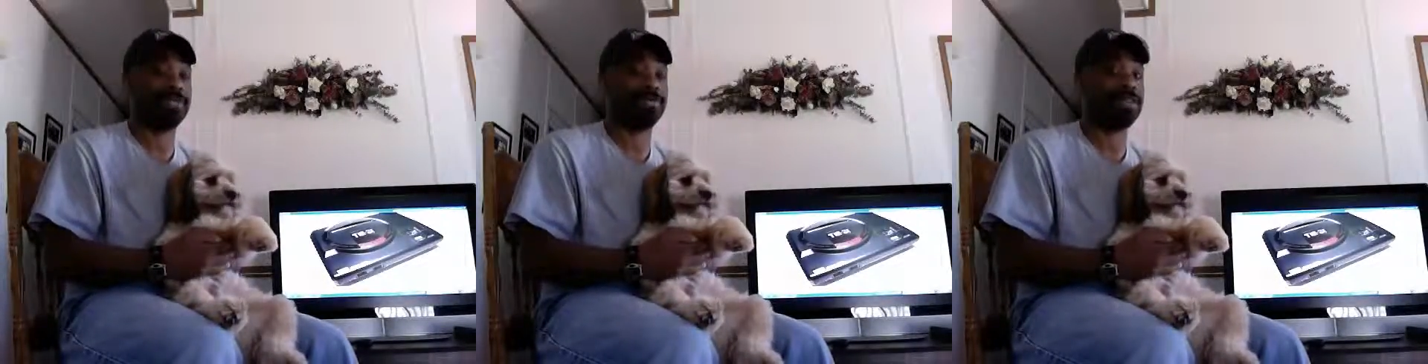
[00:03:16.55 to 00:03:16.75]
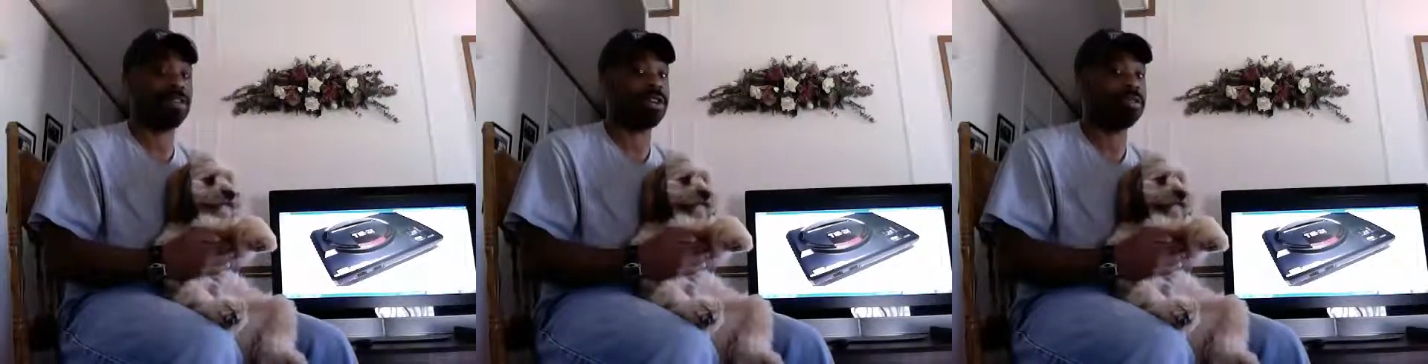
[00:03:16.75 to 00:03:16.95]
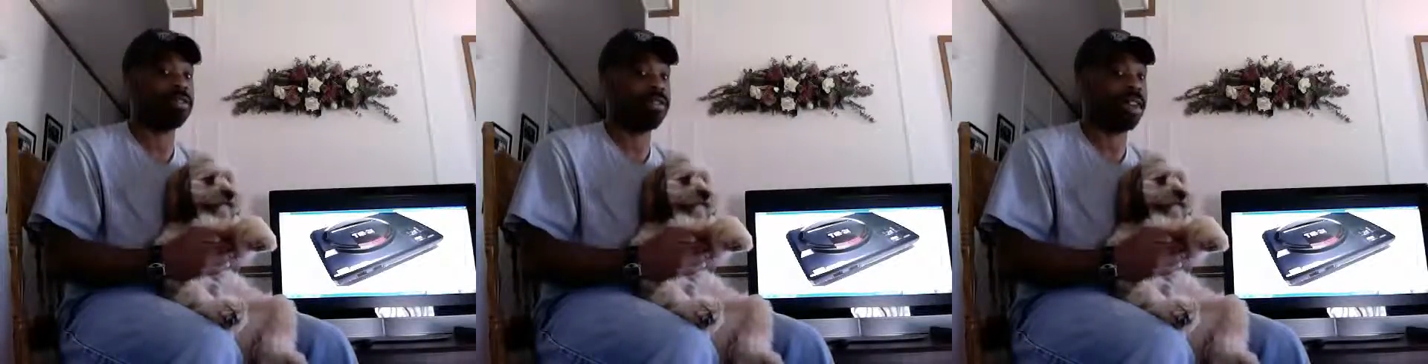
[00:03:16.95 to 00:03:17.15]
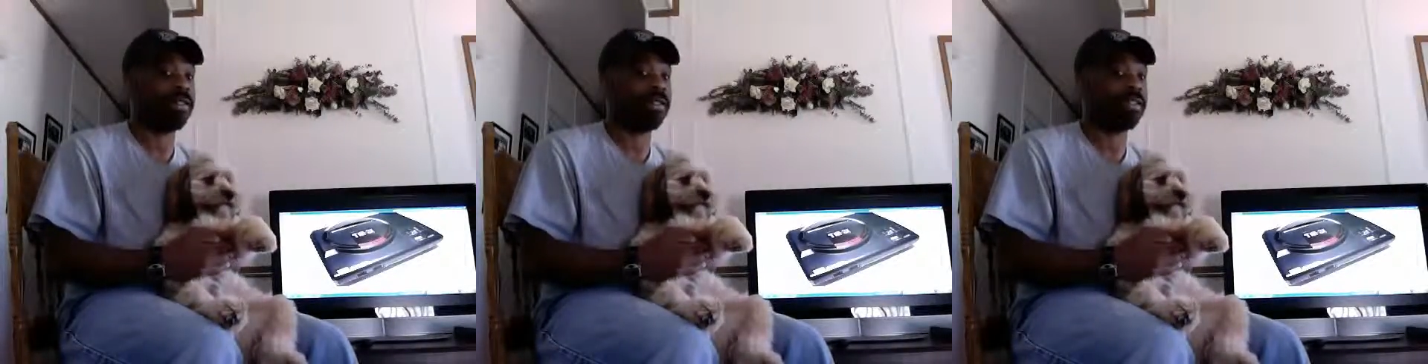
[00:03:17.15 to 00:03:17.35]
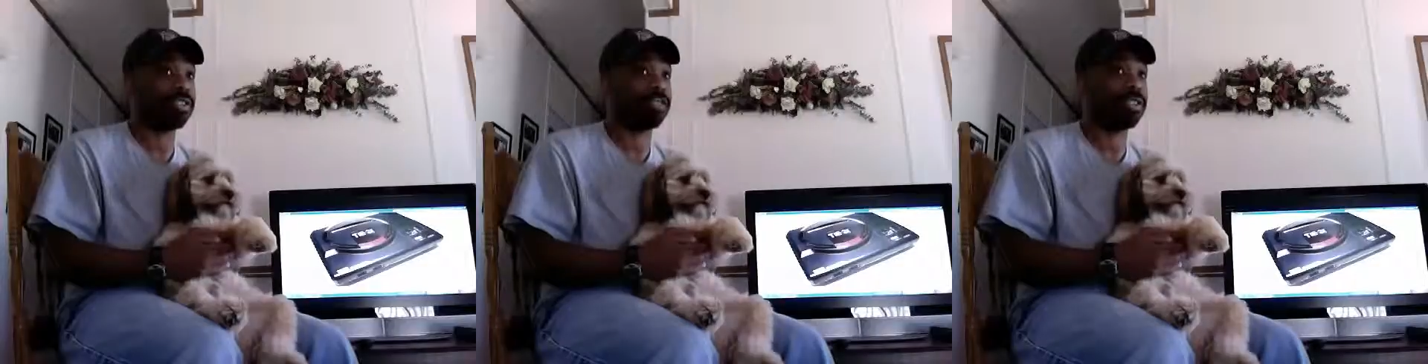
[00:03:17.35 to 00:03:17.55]
We don't
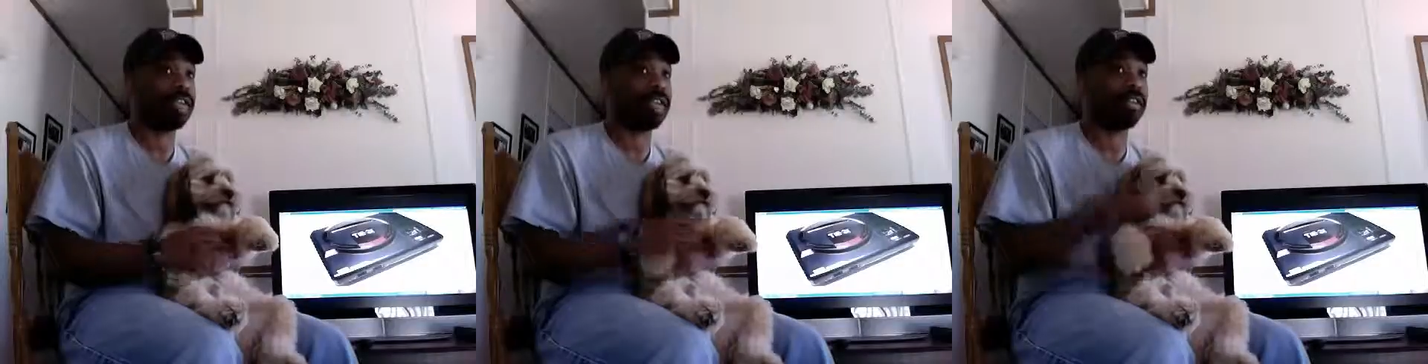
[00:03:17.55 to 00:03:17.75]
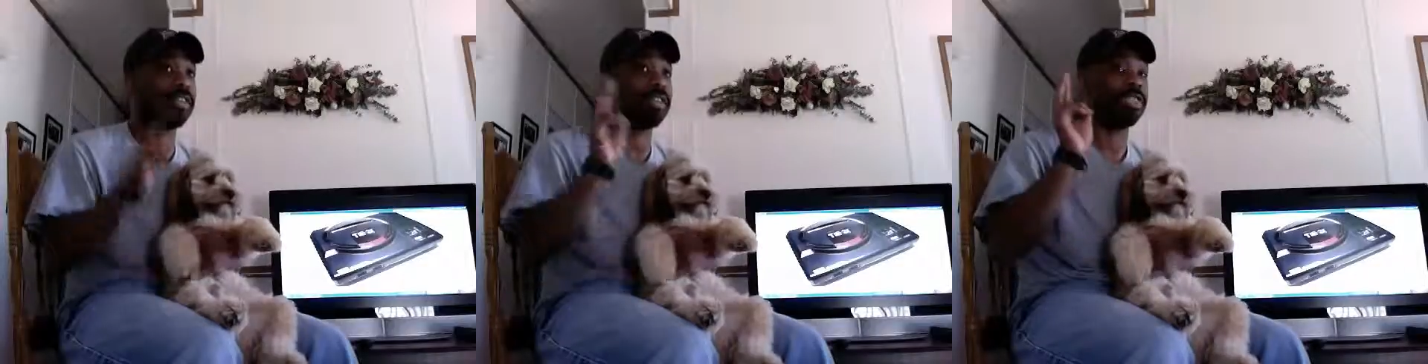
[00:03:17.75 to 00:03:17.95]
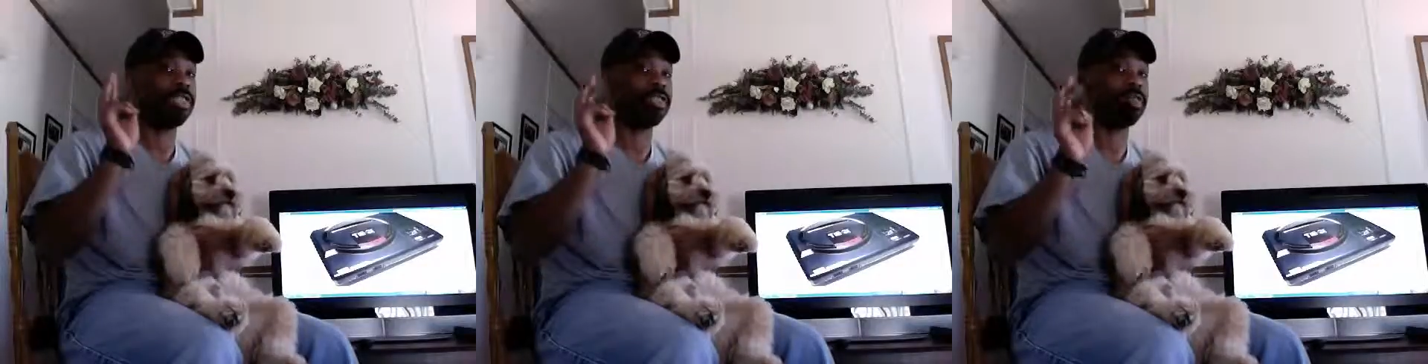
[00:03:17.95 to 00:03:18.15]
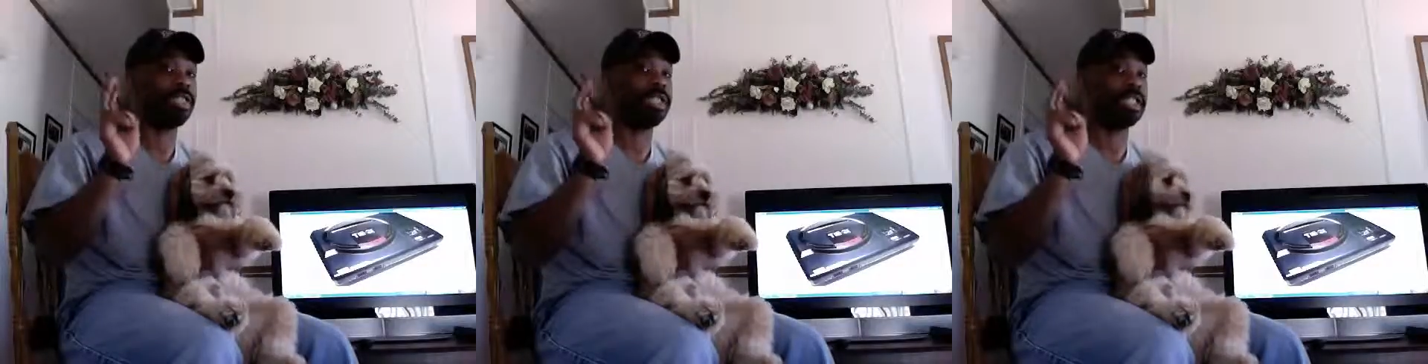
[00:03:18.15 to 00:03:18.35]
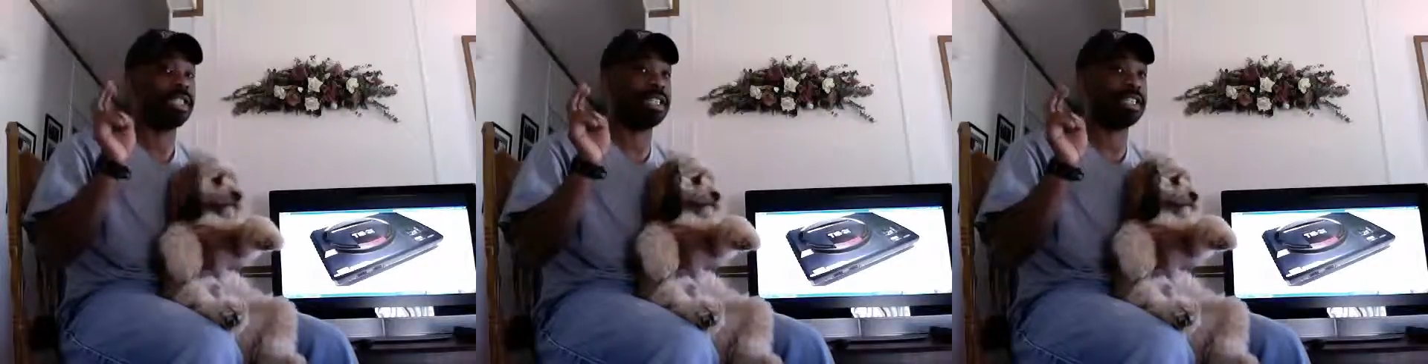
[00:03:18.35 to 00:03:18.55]
suffer through the
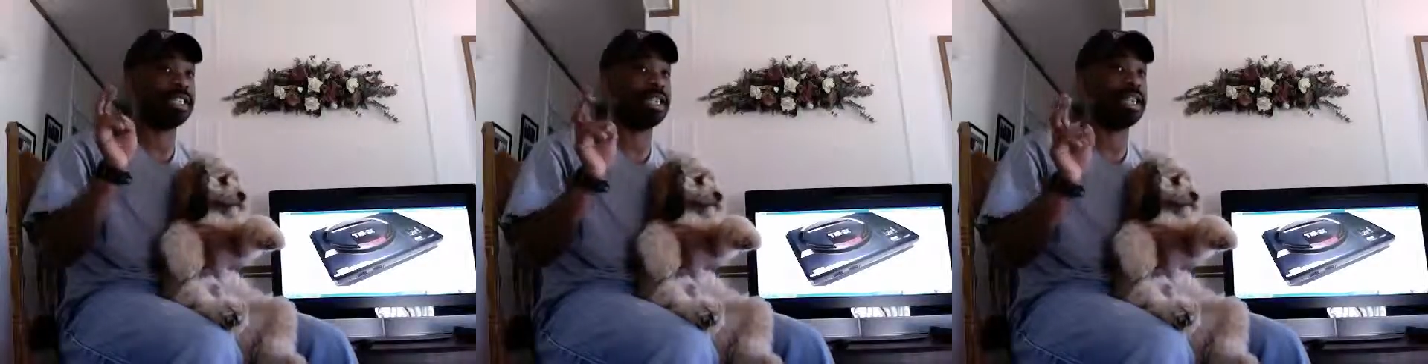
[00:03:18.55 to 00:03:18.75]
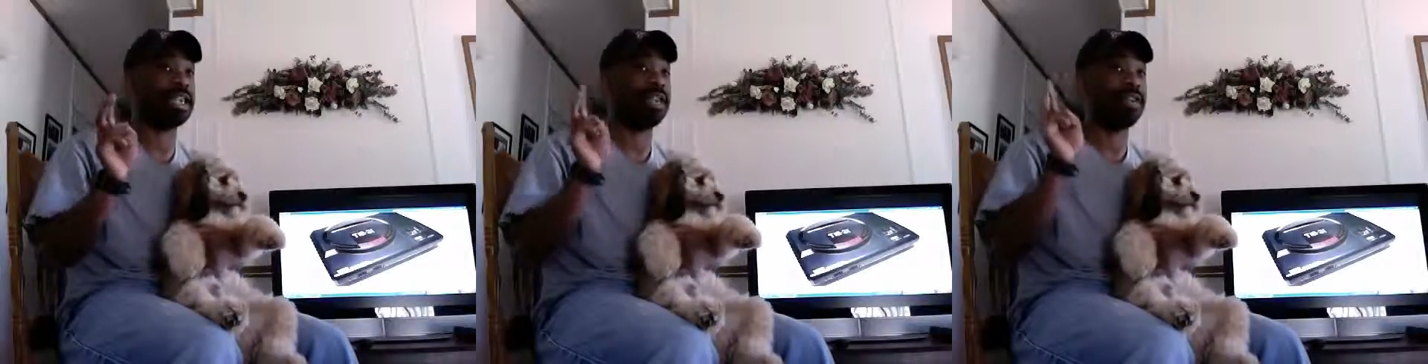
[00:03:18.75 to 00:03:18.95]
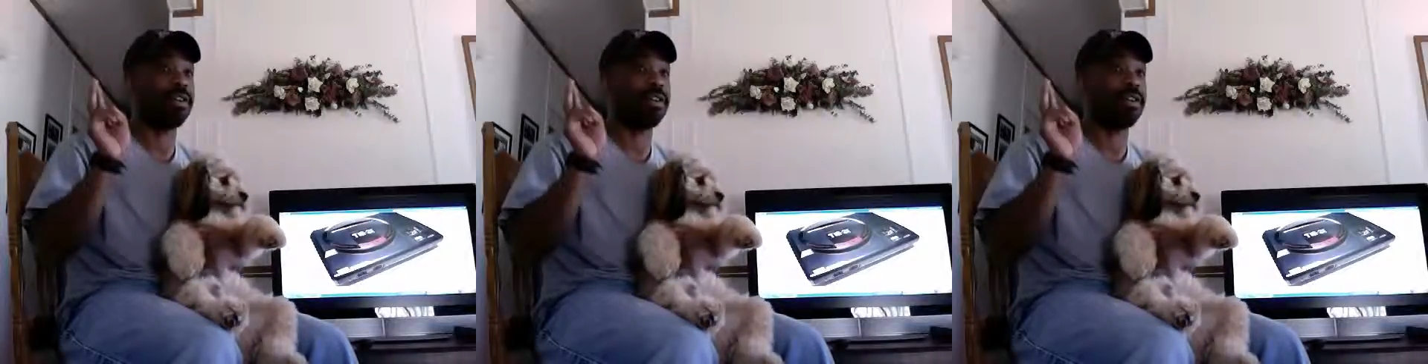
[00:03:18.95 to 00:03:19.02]
360